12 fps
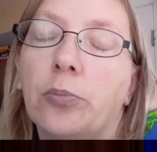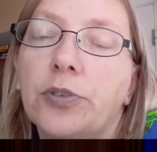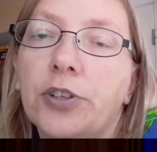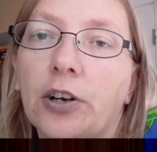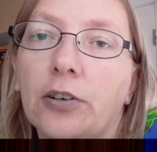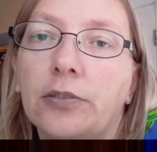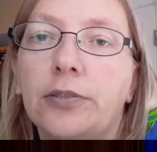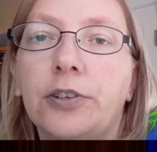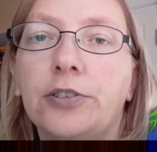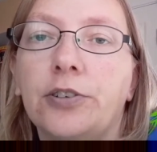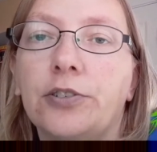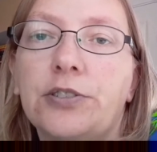so
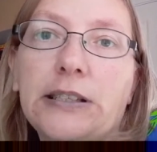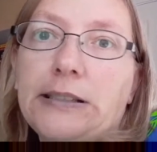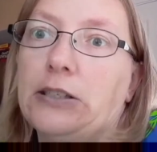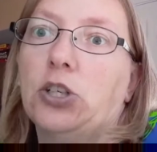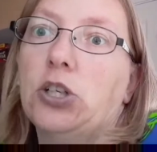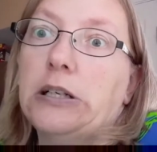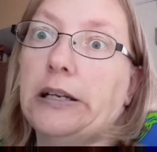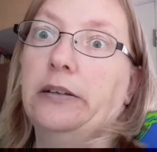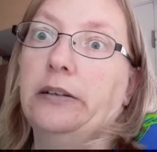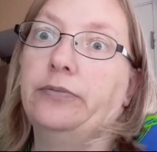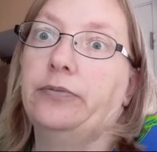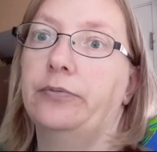there's no sense in cooking
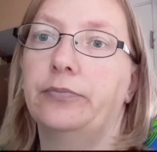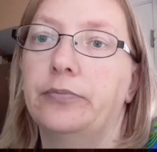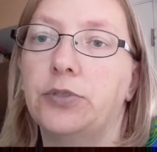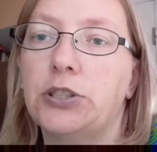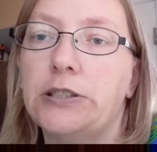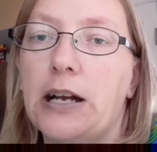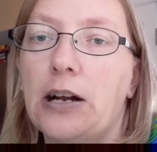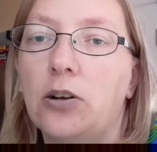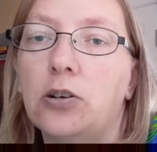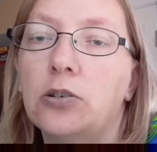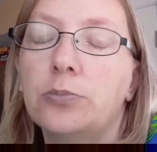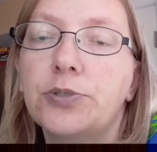if she's not
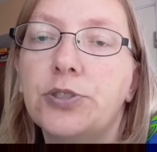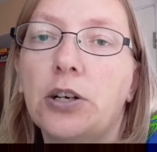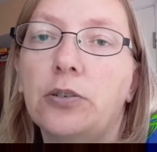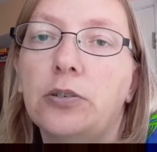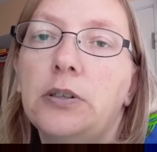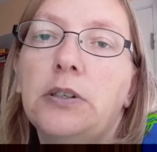home. So